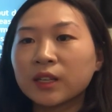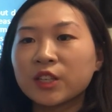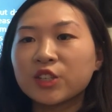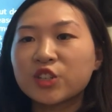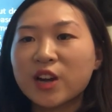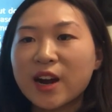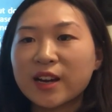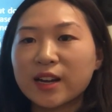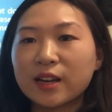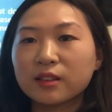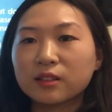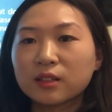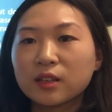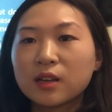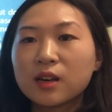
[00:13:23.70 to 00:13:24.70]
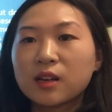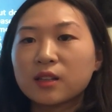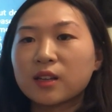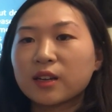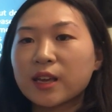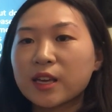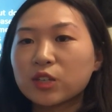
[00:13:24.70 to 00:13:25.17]
in China.
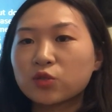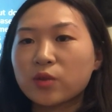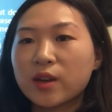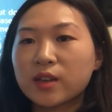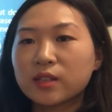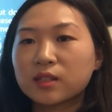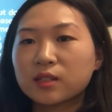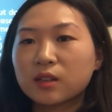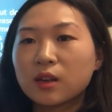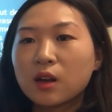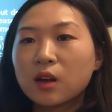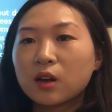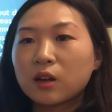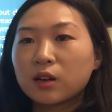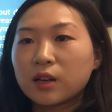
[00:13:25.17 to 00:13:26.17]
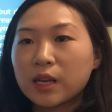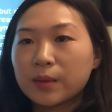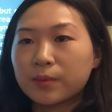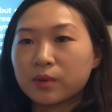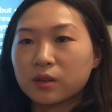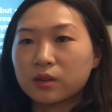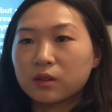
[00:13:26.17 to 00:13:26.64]
The country's
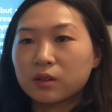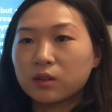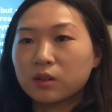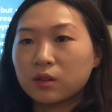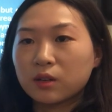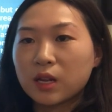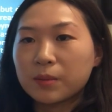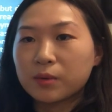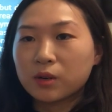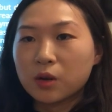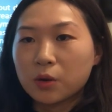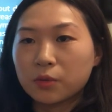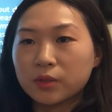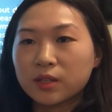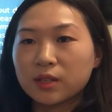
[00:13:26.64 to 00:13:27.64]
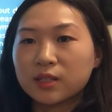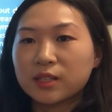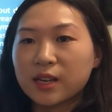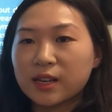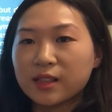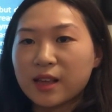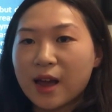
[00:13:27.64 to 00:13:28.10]
labor laws
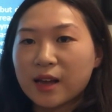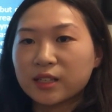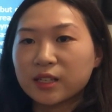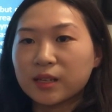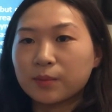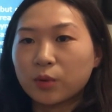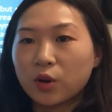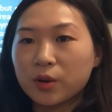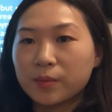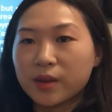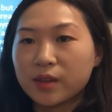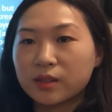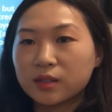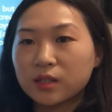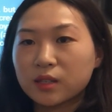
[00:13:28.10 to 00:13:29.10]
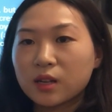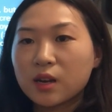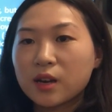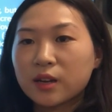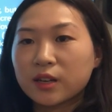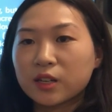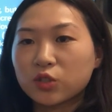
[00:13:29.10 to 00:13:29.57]
state that employment
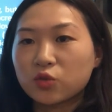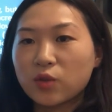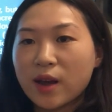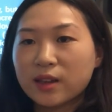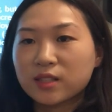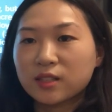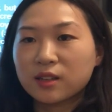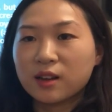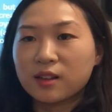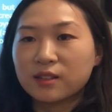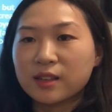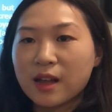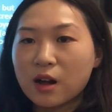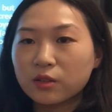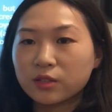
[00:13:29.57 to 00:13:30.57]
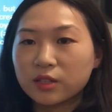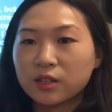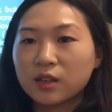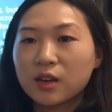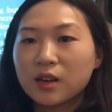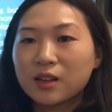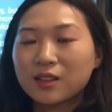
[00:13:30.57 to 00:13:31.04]
contracts cannot
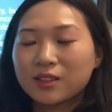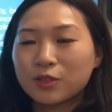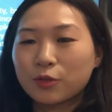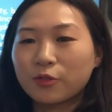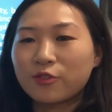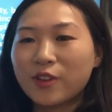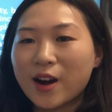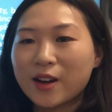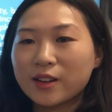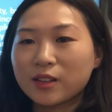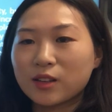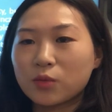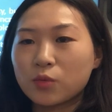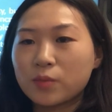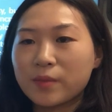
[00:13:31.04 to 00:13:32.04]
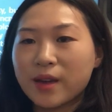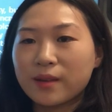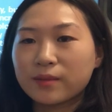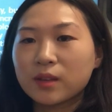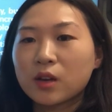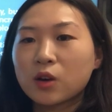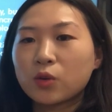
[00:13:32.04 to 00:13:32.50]
to fire the
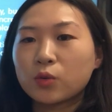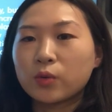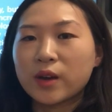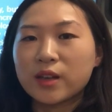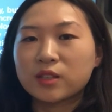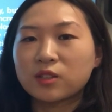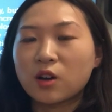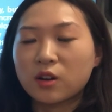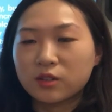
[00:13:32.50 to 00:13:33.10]
woman who is